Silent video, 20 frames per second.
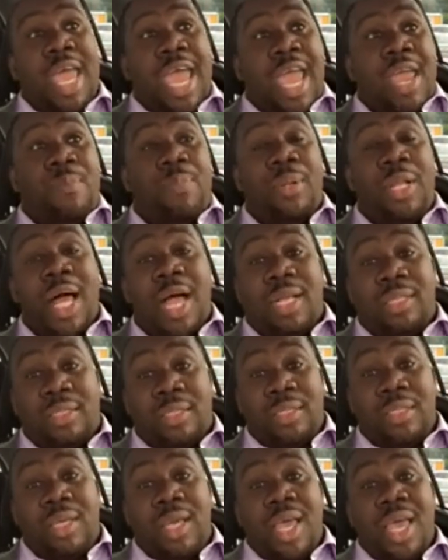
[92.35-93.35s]
a
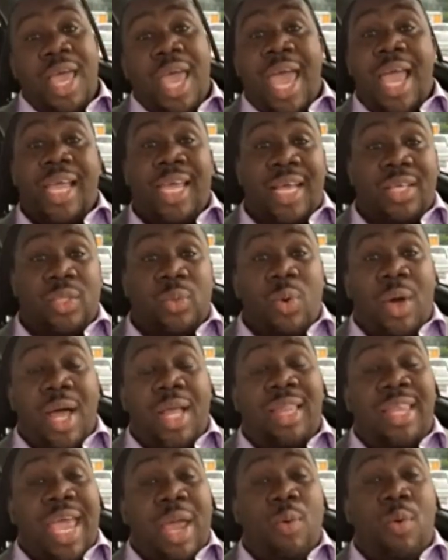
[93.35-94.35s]
plus and guess
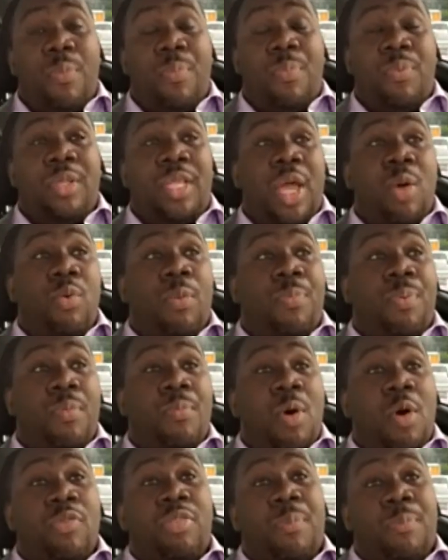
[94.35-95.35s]
what they will they will
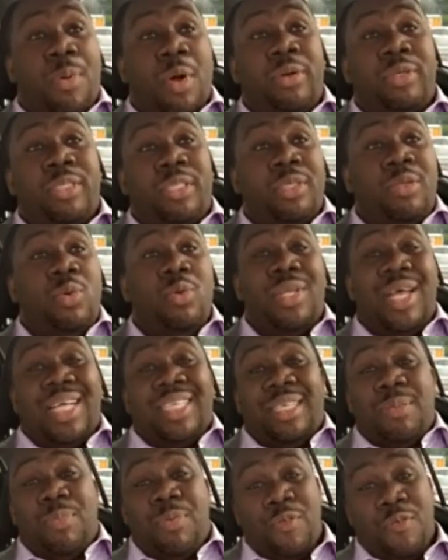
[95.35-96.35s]
promote the person who
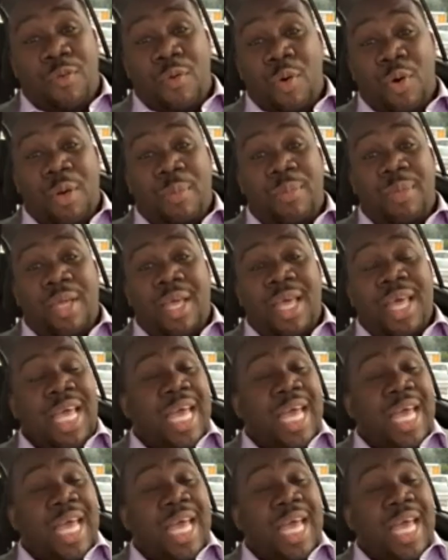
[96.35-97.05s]
doesn't perform